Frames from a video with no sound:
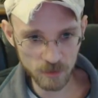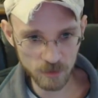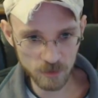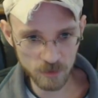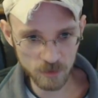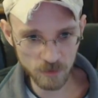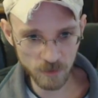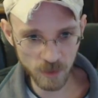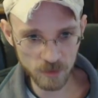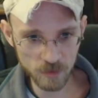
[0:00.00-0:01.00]
Flying
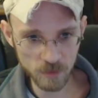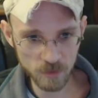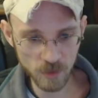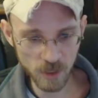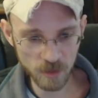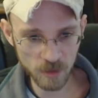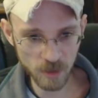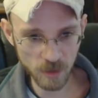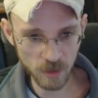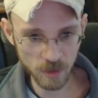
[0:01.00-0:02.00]
Swords of Dragon Gate.
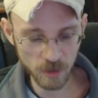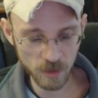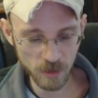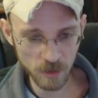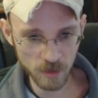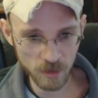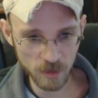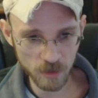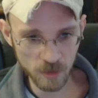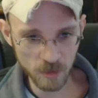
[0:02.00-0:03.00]

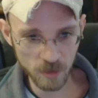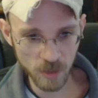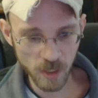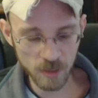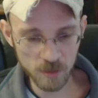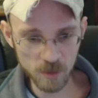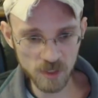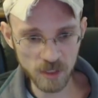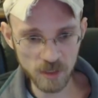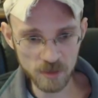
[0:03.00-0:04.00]
Interesting, he doesn't
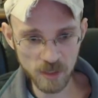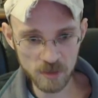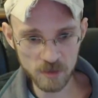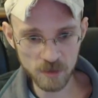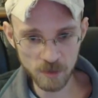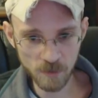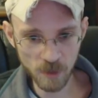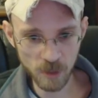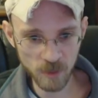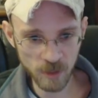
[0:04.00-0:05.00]
actually do very
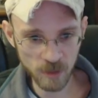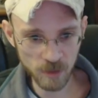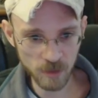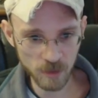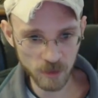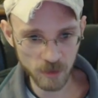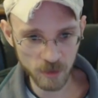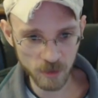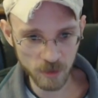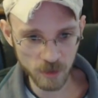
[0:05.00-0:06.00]
many...
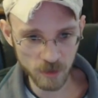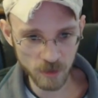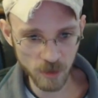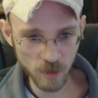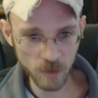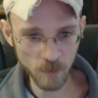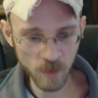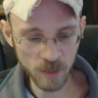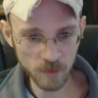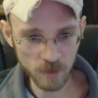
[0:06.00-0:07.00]
Oh, never mind, here we go.
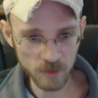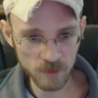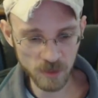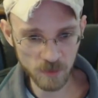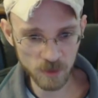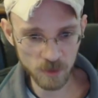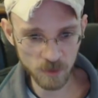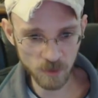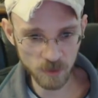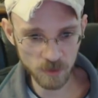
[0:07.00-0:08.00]
Seven
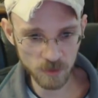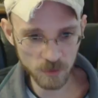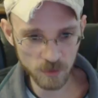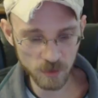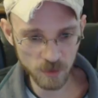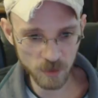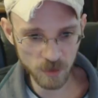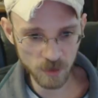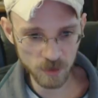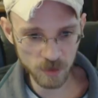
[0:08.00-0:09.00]
Swords
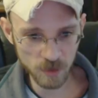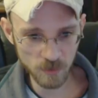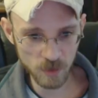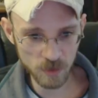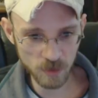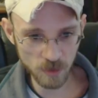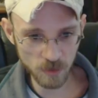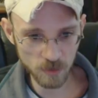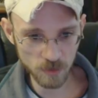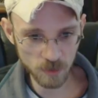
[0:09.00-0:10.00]
TV show.
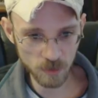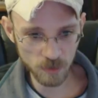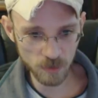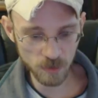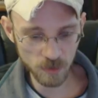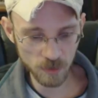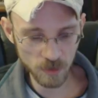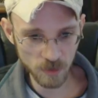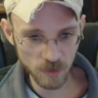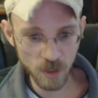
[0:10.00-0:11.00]

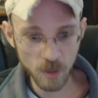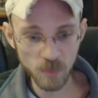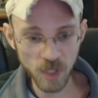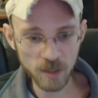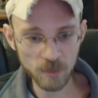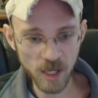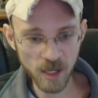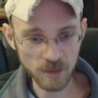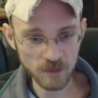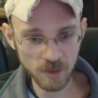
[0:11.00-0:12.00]
Black Mask,
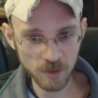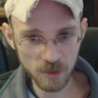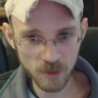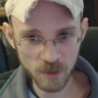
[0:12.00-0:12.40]
okay.